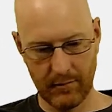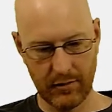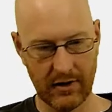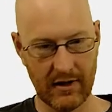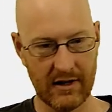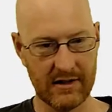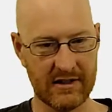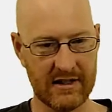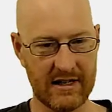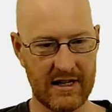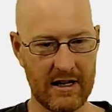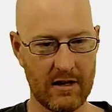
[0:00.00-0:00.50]

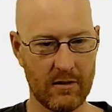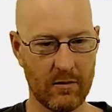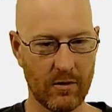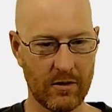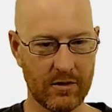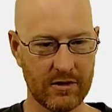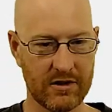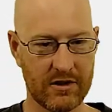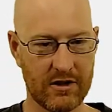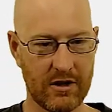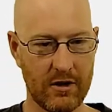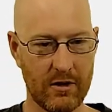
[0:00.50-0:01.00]
plus
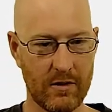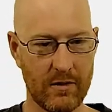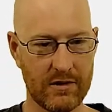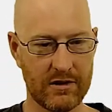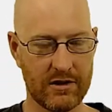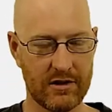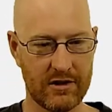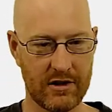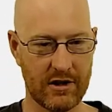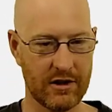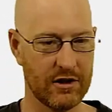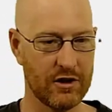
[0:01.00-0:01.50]
equals 2
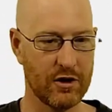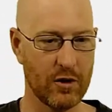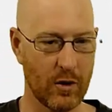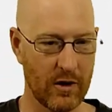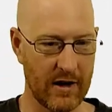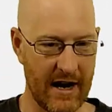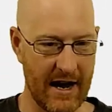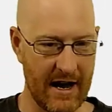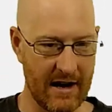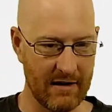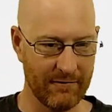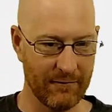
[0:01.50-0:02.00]
is just
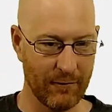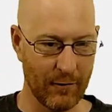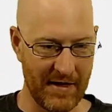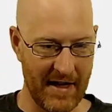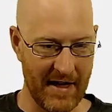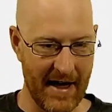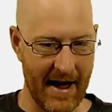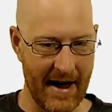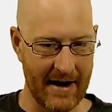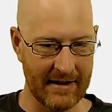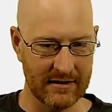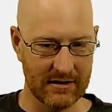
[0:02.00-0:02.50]
shorthand for
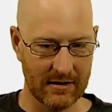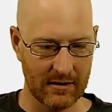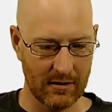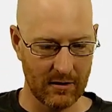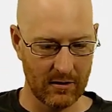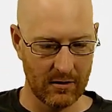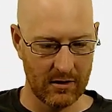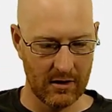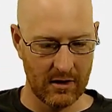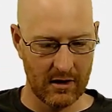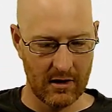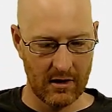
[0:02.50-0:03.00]
that.
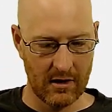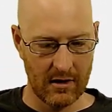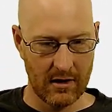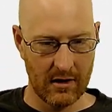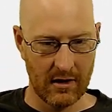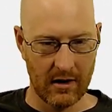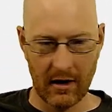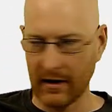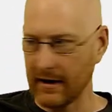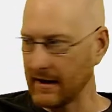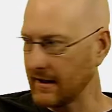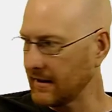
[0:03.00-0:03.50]
So,
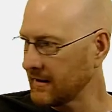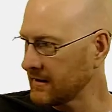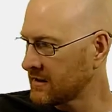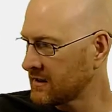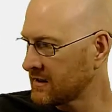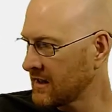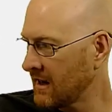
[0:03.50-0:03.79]
all right, let's